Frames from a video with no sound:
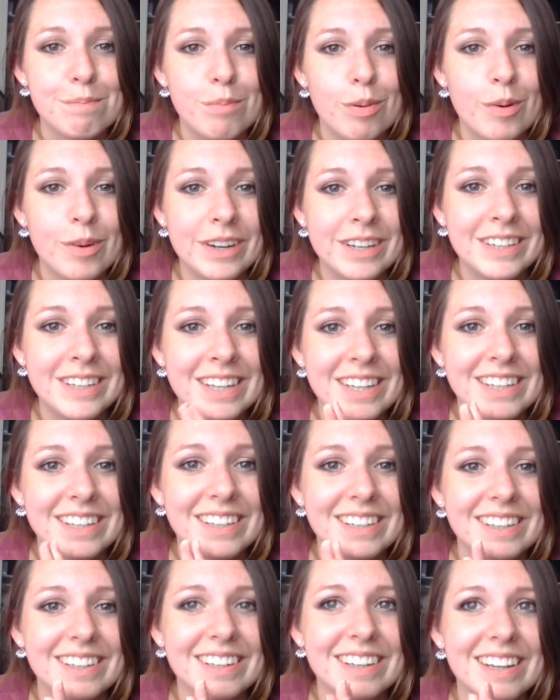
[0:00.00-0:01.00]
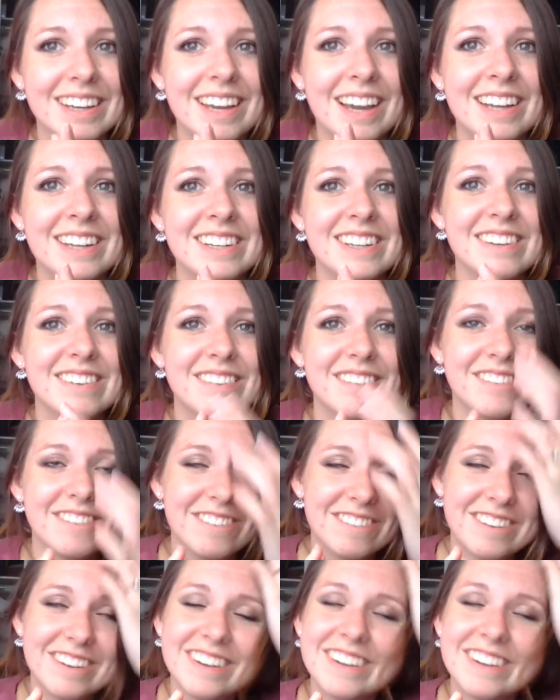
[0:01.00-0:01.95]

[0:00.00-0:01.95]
poignant kind of